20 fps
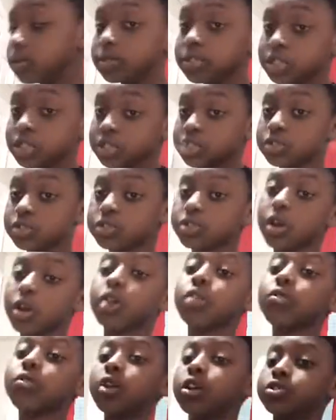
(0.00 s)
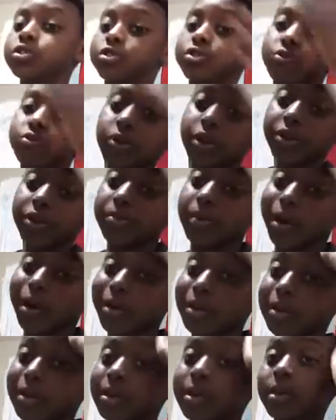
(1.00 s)
Just go onto one of
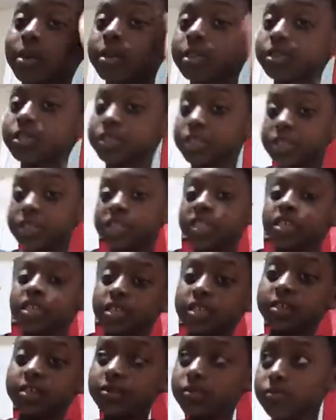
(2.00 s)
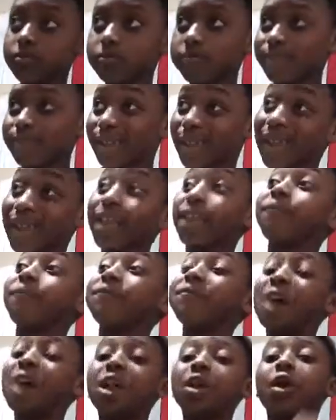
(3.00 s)
my, just click
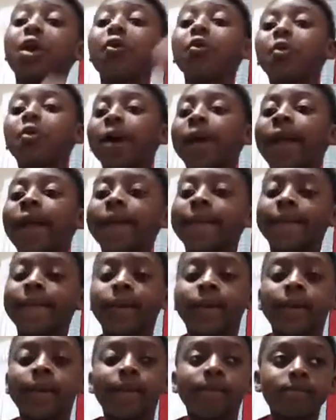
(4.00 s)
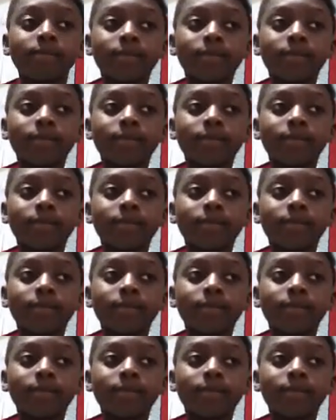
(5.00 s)
follow and